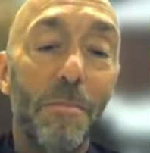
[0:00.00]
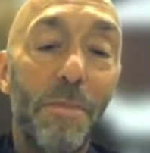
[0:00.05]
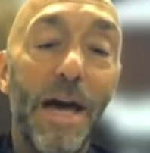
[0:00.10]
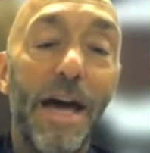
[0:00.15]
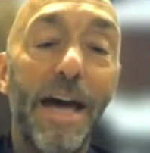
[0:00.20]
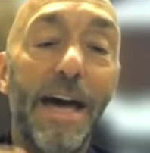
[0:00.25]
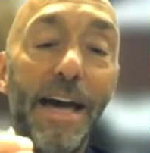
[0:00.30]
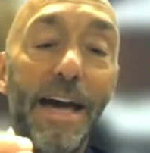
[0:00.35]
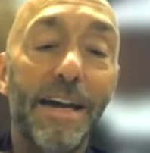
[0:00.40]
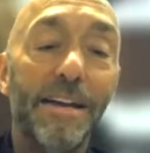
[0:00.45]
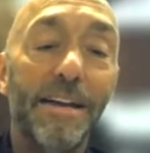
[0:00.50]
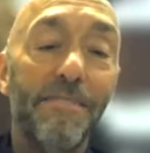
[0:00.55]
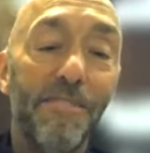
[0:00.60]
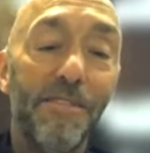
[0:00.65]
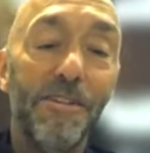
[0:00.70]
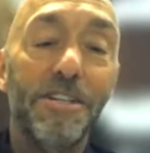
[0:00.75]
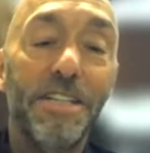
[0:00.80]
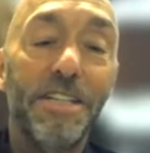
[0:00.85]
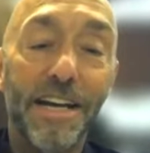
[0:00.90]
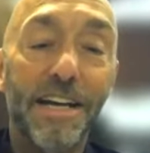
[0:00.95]
pay
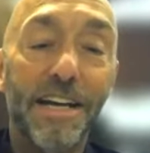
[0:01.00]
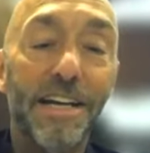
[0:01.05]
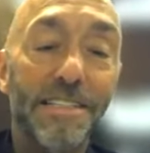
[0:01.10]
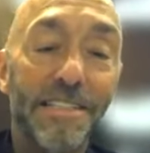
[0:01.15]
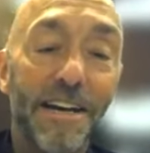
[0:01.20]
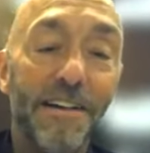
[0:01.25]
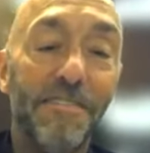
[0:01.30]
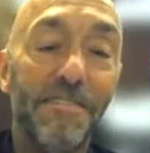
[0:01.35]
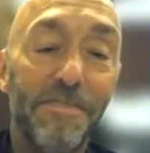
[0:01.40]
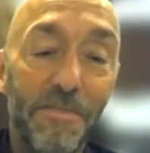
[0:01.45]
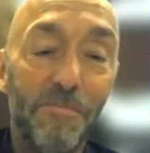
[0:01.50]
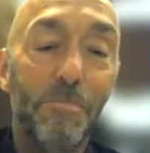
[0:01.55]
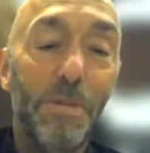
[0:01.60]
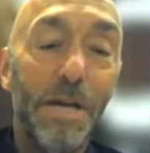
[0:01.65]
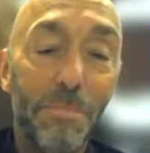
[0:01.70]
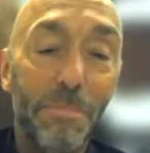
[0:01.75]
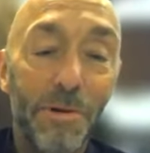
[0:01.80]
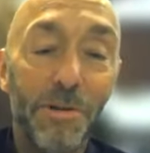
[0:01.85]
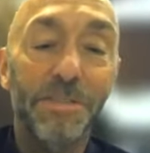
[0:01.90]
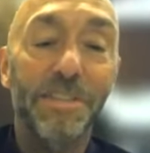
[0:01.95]
for tickets of
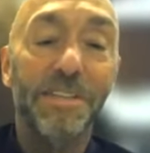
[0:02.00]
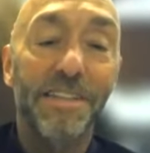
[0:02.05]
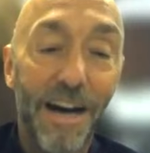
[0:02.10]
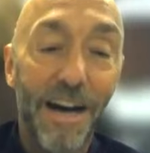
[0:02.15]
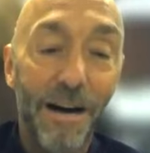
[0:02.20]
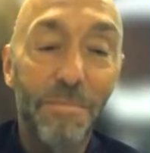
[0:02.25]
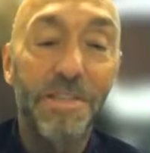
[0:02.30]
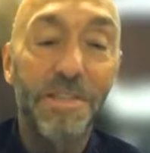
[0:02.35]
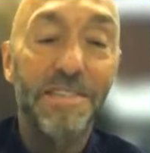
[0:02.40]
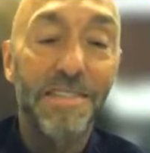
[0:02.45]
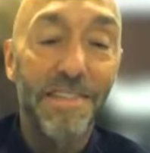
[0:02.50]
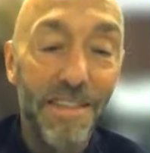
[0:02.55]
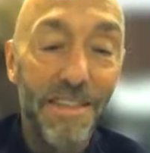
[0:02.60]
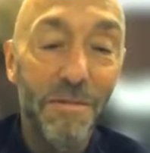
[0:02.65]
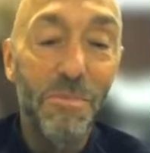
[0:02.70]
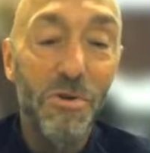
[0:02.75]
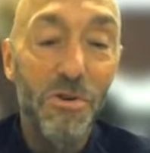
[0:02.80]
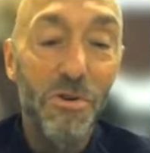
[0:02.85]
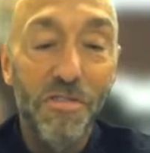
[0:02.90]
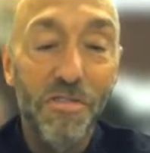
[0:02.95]
people to come and see the
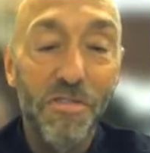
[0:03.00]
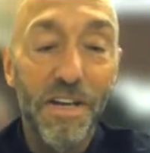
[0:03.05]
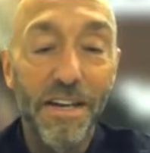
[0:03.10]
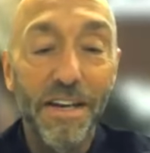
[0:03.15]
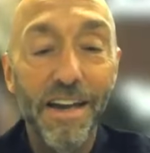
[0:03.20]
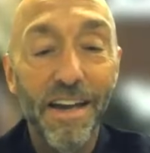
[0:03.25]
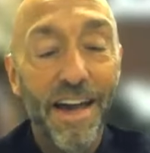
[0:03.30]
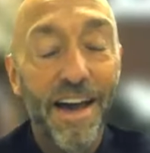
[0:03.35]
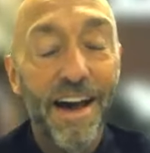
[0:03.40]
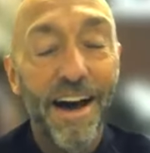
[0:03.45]
movie.